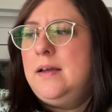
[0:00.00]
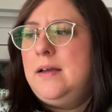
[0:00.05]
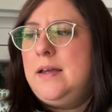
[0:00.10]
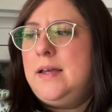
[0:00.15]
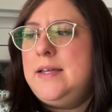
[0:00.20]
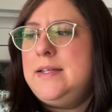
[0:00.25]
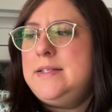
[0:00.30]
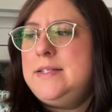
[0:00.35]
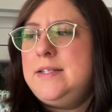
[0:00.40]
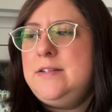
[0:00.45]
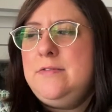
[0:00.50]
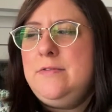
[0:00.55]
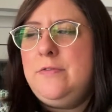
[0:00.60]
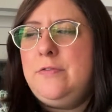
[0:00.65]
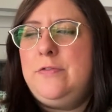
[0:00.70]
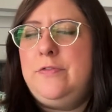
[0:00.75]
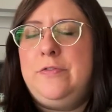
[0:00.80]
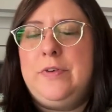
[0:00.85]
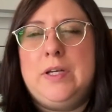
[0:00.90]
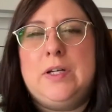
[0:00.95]
It didn't
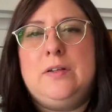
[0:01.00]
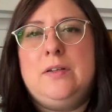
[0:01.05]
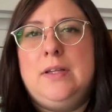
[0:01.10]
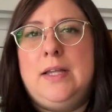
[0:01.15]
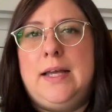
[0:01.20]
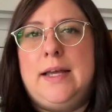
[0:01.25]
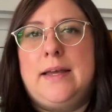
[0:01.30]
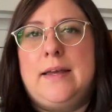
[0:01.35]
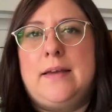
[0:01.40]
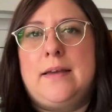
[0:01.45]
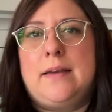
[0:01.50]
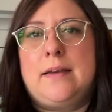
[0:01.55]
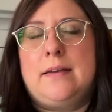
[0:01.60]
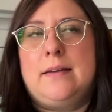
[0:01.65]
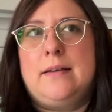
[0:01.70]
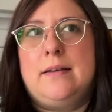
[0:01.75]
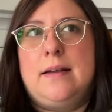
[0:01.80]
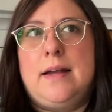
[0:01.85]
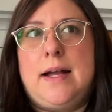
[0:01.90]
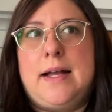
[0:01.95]
feel like
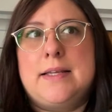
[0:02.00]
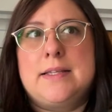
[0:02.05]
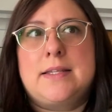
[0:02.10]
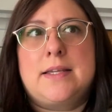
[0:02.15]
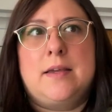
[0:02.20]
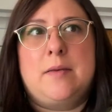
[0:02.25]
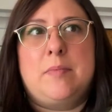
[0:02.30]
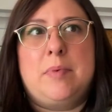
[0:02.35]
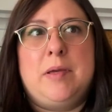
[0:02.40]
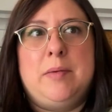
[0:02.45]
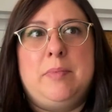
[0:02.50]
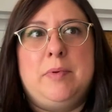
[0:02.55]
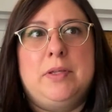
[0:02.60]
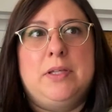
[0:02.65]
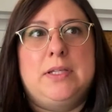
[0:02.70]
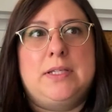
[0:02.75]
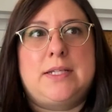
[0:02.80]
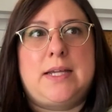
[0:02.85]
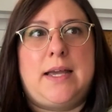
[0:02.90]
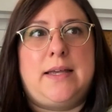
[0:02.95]
asking people
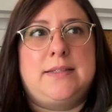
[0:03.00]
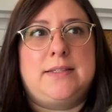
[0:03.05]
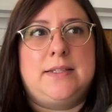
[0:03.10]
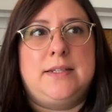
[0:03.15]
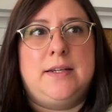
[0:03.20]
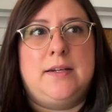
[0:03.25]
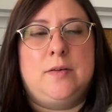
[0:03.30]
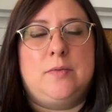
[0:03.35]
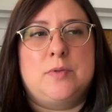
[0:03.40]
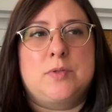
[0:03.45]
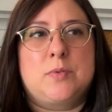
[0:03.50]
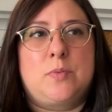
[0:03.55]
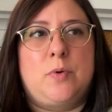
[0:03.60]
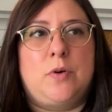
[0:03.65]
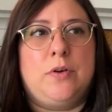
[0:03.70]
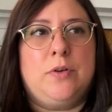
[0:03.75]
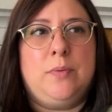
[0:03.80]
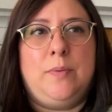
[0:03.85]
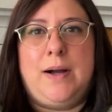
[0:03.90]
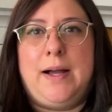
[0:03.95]
to test knit it was
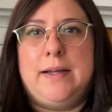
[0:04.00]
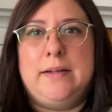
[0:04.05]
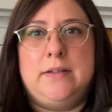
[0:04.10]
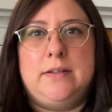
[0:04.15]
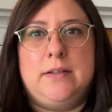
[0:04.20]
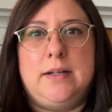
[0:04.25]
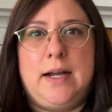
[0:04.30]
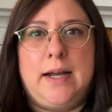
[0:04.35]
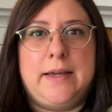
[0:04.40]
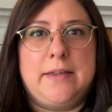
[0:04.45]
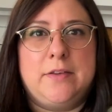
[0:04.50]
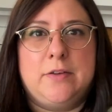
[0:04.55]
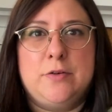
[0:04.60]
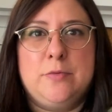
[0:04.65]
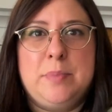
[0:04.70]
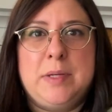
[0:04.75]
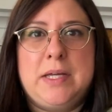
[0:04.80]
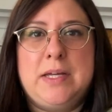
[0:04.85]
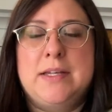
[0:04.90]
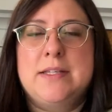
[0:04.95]
worthwhile either,
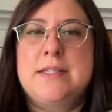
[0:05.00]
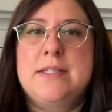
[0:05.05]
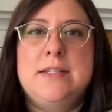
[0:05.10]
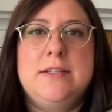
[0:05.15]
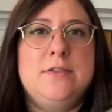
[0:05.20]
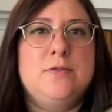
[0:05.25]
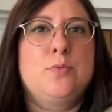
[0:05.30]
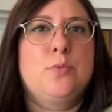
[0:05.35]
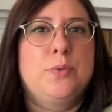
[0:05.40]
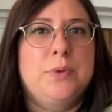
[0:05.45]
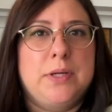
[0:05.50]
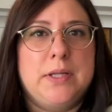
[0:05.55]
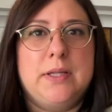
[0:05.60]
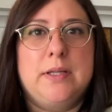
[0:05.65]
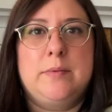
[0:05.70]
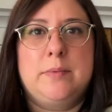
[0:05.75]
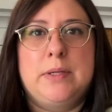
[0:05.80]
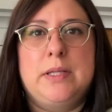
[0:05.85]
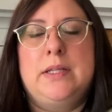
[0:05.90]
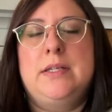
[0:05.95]
because it is
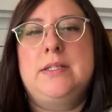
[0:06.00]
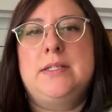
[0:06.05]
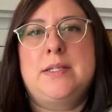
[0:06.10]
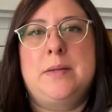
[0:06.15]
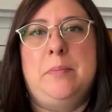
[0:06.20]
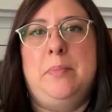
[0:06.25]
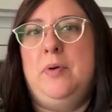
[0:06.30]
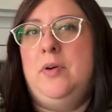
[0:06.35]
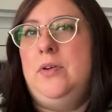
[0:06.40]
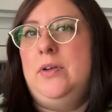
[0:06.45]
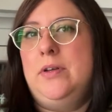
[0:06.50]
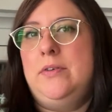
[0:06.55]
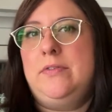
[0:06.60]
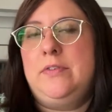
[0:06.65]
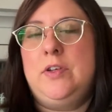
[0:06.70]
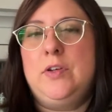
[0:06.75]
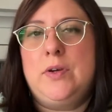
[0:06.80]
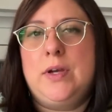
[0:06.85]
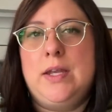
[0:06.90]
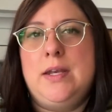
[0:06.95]
really, really simple. If
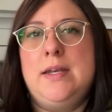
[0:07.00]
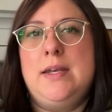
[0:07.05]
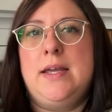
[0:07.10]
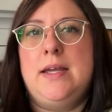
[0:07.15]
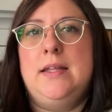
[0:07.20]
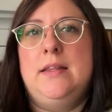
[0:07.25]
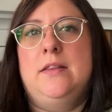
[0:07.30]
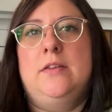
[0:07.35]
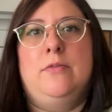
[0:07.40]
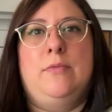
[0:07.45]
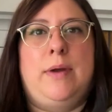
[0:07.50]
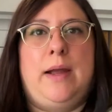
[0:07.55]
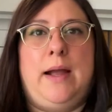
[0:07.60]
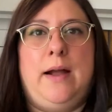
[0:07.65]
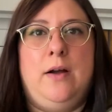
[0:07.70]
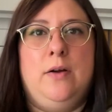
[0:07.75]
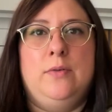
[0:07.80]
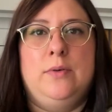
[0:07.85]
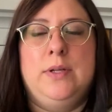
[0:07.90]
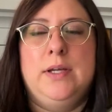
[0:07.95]
you can knit in the
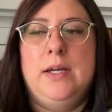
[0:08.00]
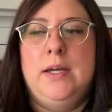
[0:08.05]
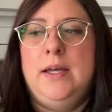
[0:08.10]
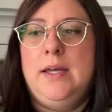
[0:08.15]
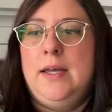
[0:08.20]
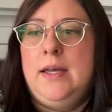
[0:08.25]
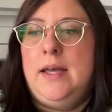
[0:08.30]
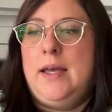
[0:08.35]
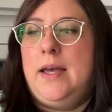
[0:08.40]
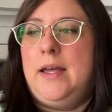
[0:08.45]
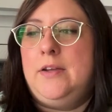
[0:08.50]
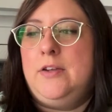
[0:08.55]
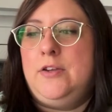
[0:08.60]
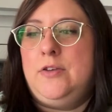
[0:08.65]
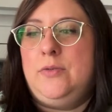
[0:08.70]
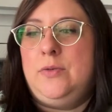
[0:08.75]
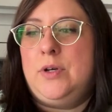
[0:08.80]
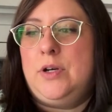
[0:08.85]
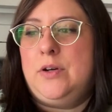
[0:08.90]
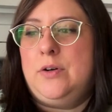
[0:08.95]
round and
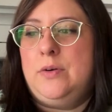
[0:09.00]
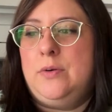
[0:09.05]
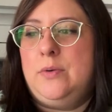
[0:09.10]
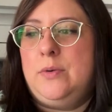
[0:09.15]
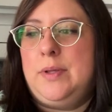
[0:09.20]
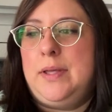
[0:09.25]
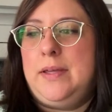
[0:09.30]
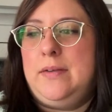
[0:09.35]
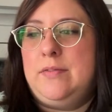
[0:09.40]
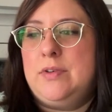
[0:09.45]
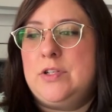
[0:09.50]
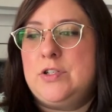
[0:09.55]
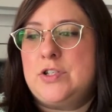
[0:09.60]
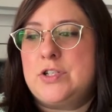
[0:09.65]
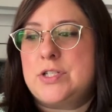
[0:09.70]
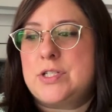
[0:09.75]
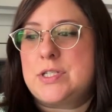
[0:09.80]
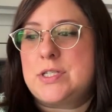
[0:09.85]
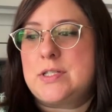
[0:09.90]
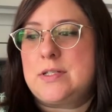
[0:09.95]
you know even
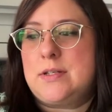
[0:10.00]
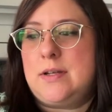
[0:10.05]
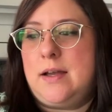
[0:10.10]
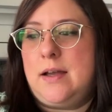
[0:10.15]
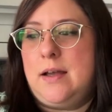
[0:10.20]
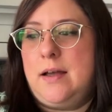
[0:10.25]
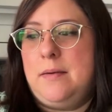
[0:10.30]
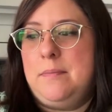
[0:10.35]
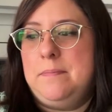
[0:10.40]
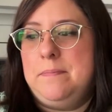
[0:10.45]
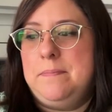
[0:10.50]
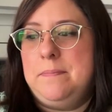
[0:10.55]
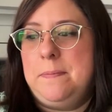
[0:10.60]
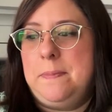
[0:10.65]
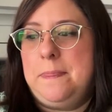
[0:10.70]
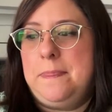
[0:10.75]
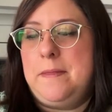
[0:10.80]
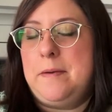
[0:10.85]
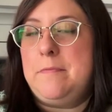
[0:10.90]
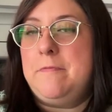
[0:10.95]
just
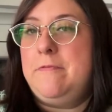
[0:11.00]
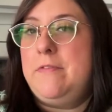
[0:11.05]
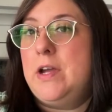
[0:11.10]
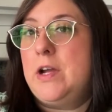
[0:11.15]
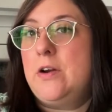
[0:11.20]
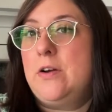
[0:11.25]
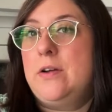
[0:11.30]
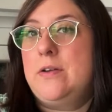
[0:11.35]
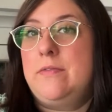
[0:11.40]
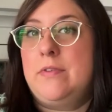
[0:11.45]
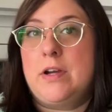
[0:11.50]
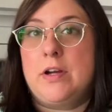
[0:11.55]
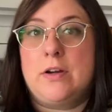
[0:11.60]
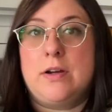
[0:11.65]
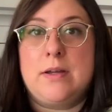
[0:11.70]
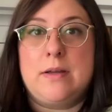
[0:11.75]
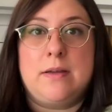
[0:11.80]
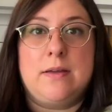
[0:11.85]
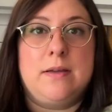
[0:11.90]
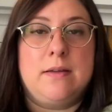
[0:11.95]
the very,
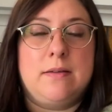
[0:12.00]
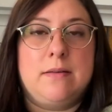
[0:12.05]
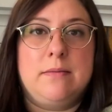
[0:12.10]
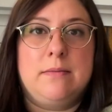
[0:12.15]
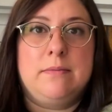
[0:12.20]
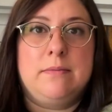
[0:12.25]
very